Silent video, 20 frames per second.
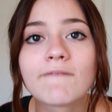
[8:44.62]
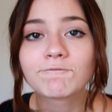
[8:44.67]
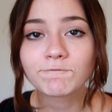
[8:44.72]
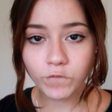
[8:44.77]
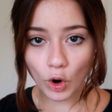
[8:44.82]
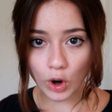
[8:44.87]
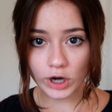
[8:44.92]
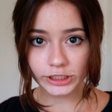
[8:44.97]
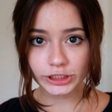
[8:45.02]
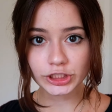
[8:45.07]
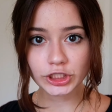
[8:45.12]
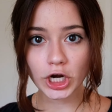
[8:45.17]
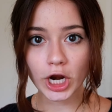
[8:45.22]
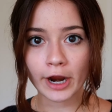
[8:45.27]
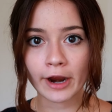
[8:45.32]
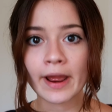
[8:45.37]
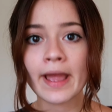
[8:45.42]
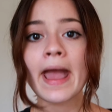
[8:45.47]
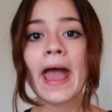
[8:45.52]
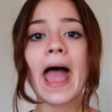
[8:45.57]
For
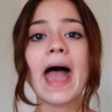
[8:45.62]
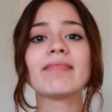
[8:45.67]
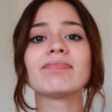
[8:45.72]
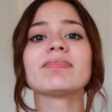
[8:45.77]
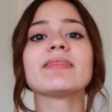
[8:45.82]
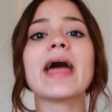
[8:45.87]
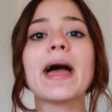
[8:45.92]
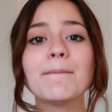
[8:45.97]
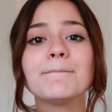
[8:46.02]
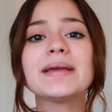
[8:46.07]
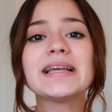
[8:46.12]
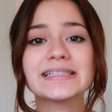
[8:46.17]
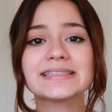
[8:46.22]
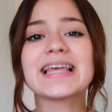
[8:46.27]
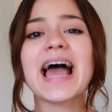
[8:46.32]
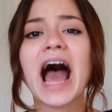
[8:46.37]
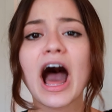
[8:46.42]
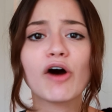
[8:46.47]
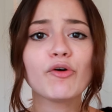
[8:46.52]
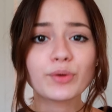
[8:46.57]
sure. And let me
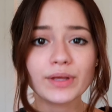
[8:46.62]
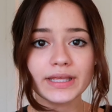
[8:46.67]
tell